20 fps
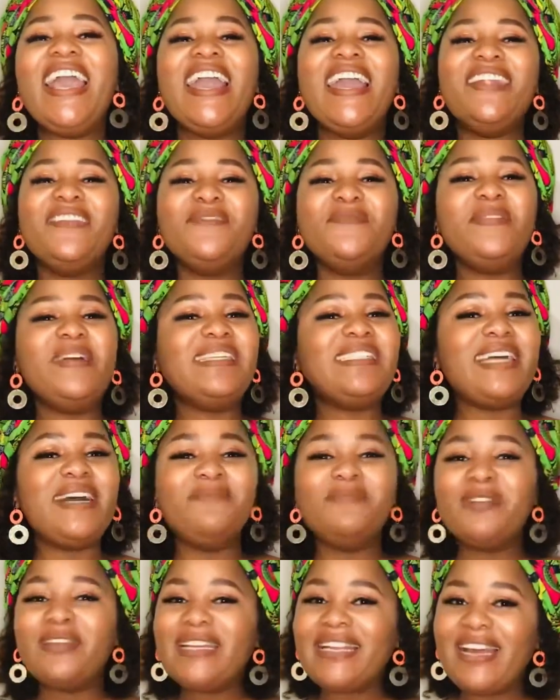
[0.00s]
Anyways, I'm
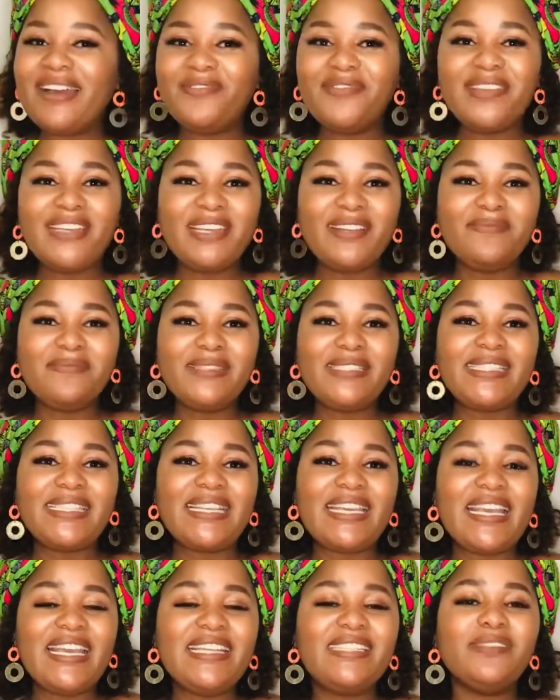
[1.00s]
not laughing at Mr.
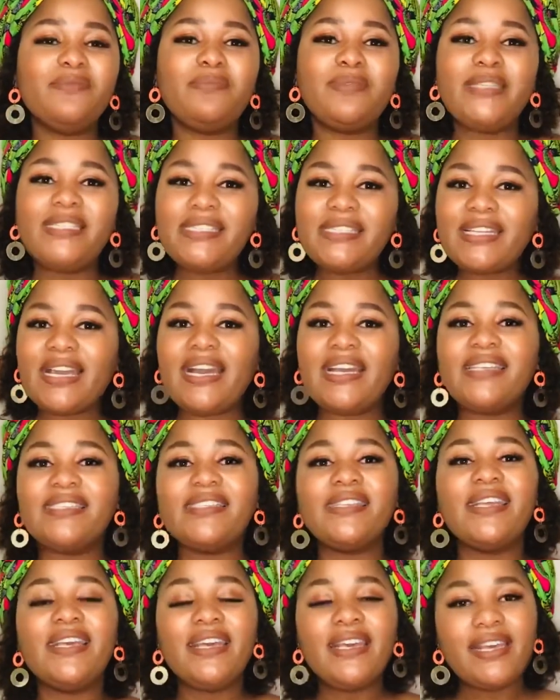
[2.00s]
KG. Please, guys,
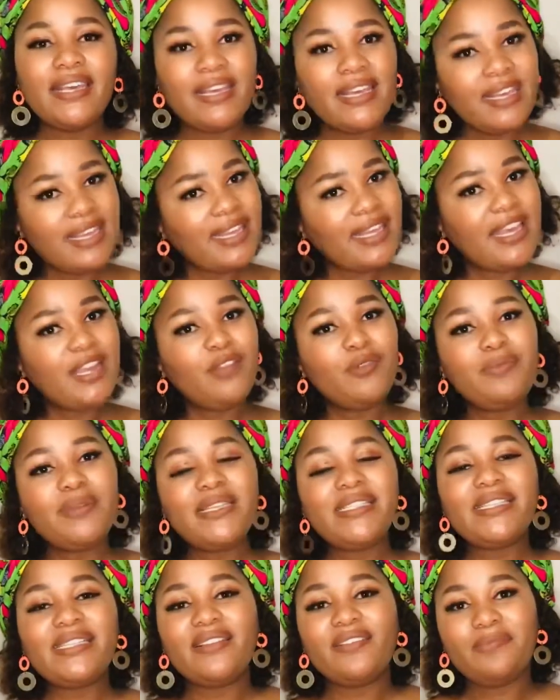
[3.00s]
can you please
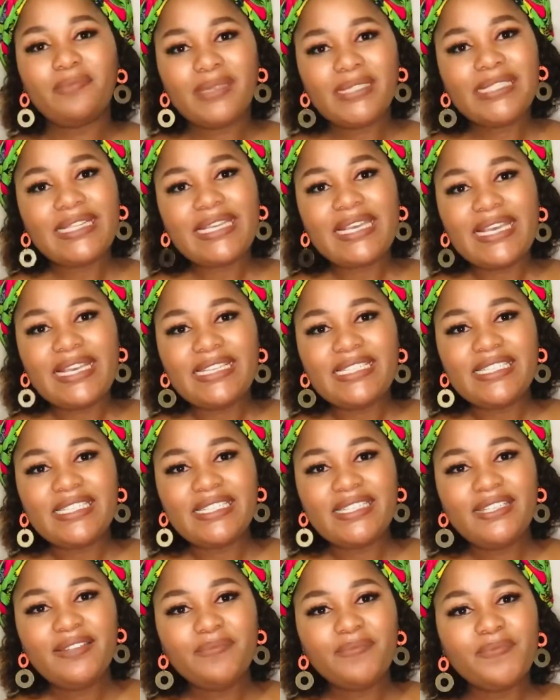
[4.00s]
leave Mr.
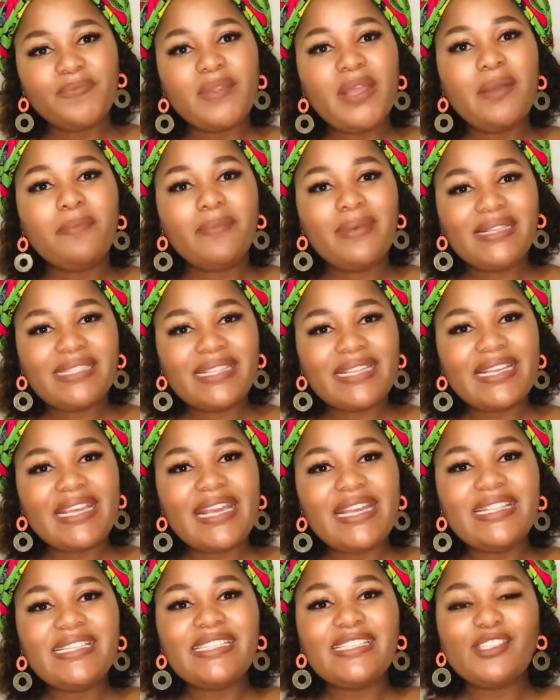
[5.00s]
KG? Master
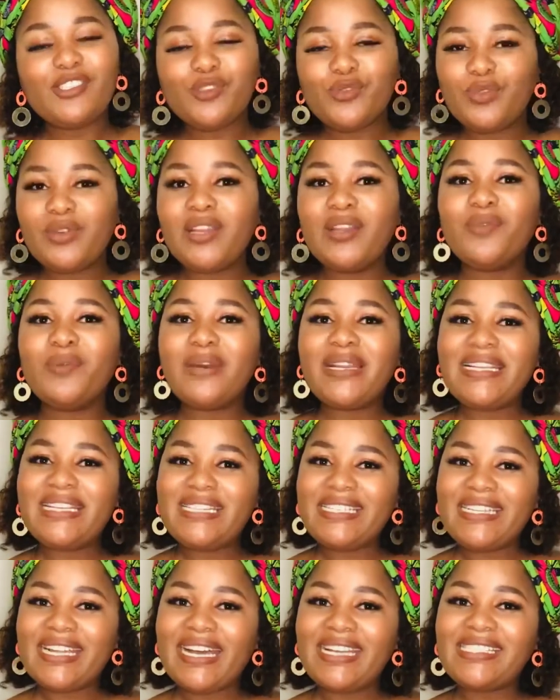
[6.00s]
KG is good at what he
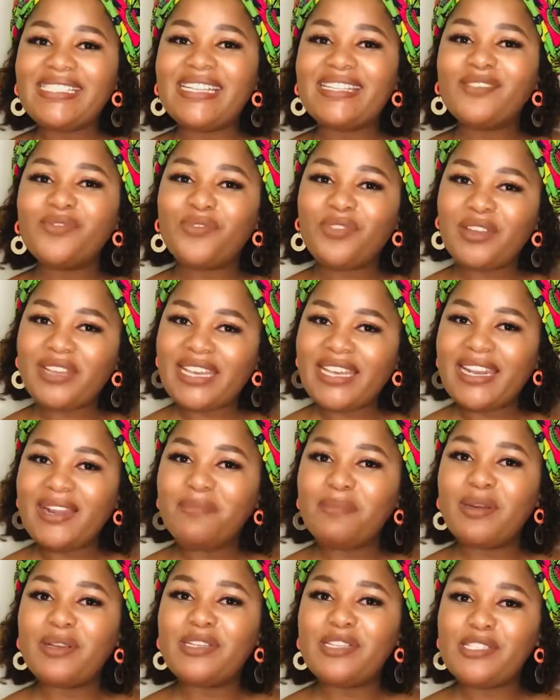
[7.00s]
does. Let's forget
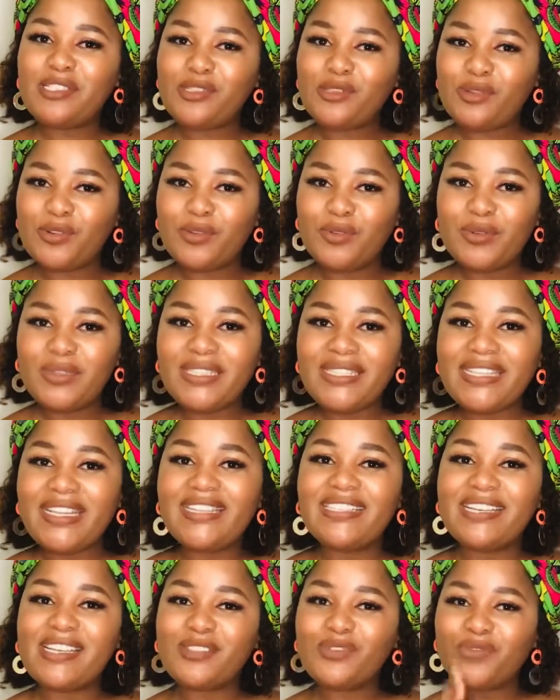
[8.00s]
about his looks and
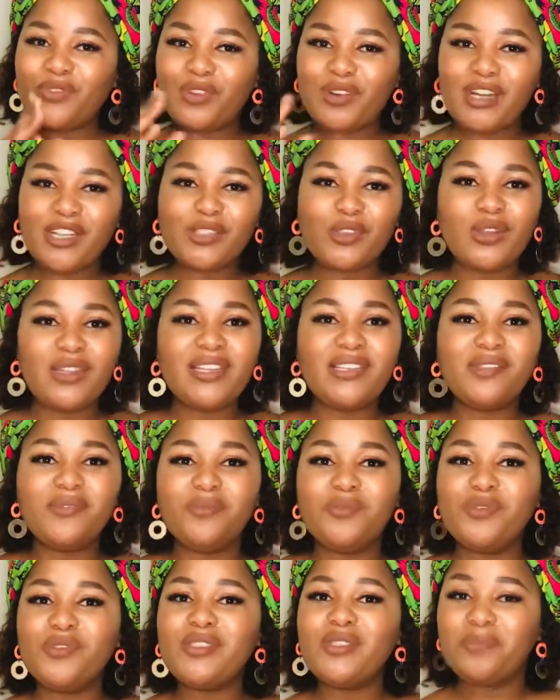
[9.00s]
just focus on his
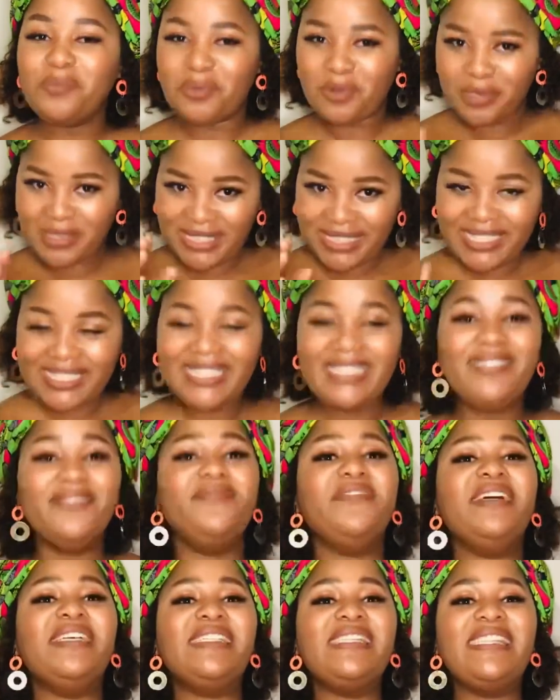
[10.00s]
music because he
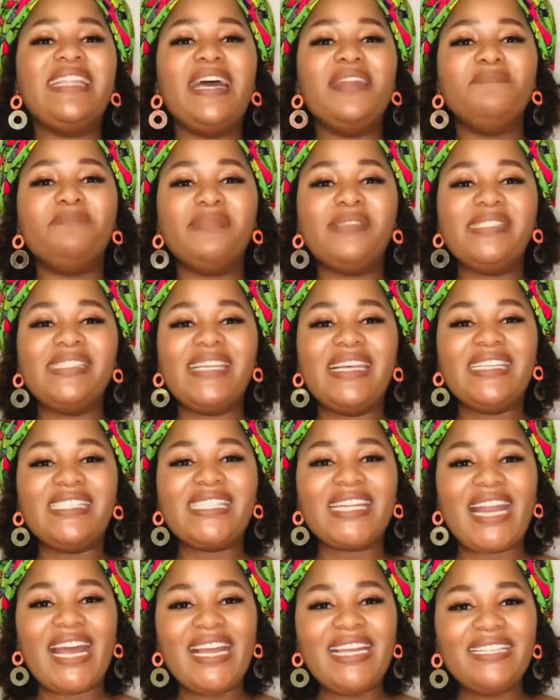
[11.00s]
delivers in that business,
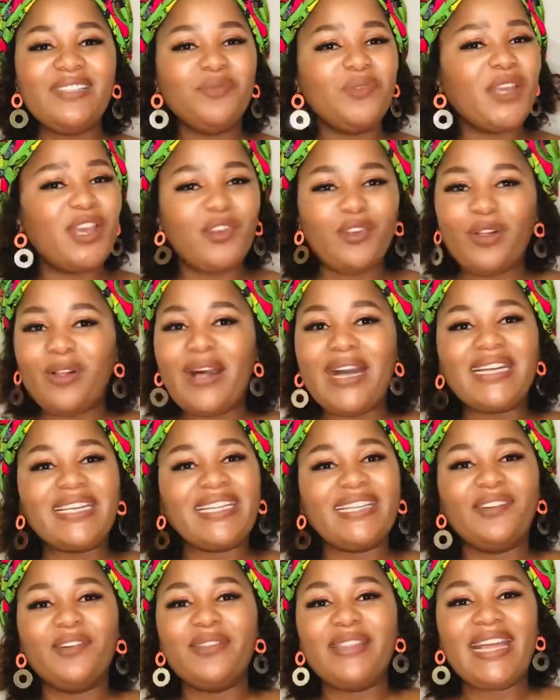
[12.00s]
right? We can all agree
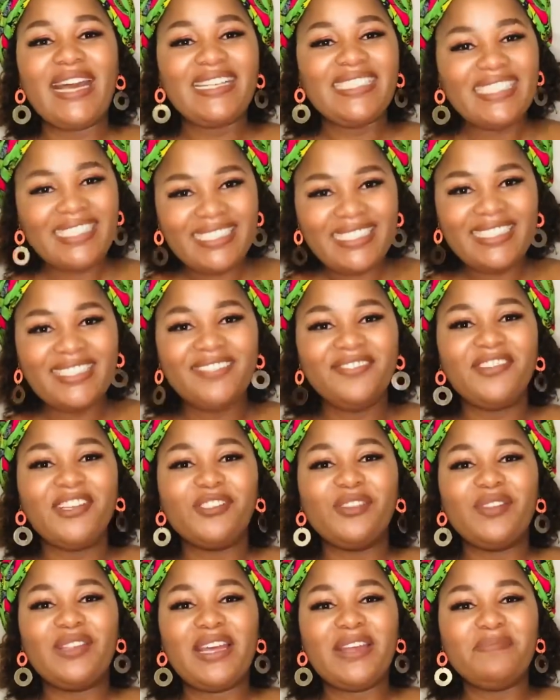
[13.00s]
on that. He delivers
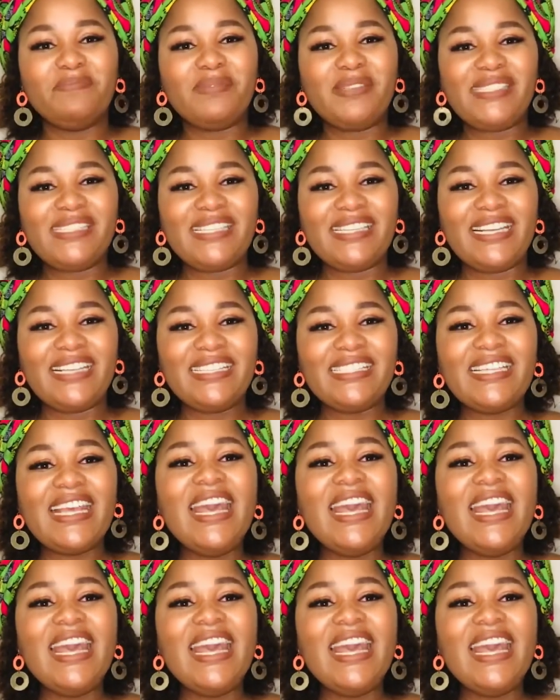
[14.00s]
on that business.